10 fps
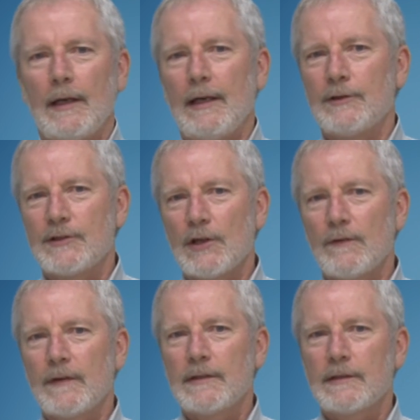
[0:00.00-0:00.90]
and
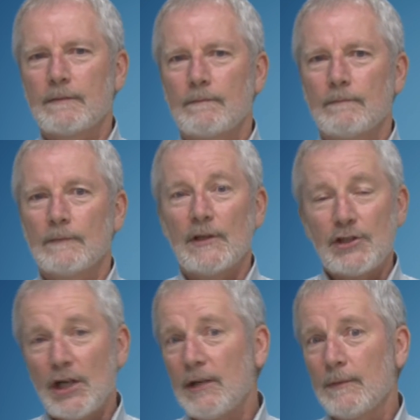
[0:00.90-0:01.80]
servants, a
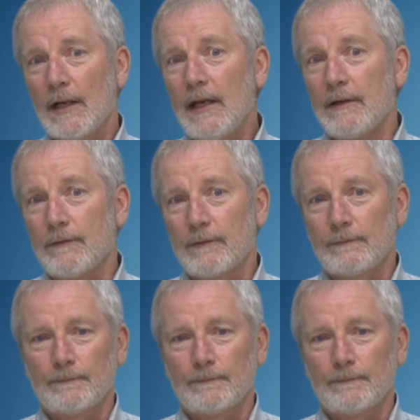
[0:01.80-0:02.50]
charmed life.